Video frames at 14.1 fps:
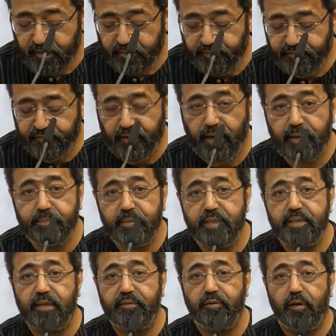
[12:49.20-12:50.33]

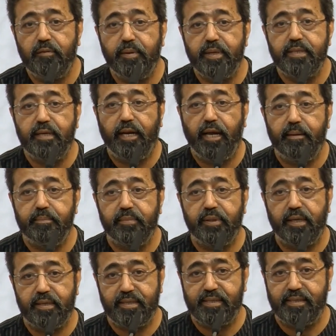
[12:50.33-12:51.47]
Farmers have always named
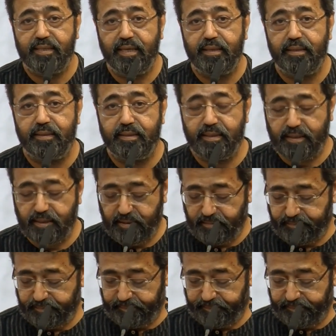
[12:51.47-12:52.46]
their seeds.